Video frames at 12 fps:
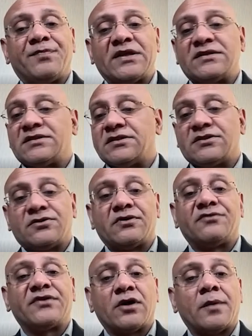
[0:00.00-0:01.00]
it's a
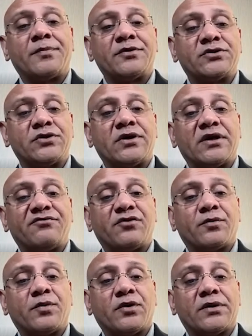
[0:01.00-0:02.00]
terrific opportunity
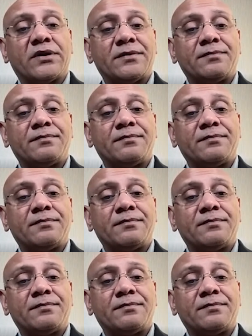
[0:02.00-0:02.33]
for Poet.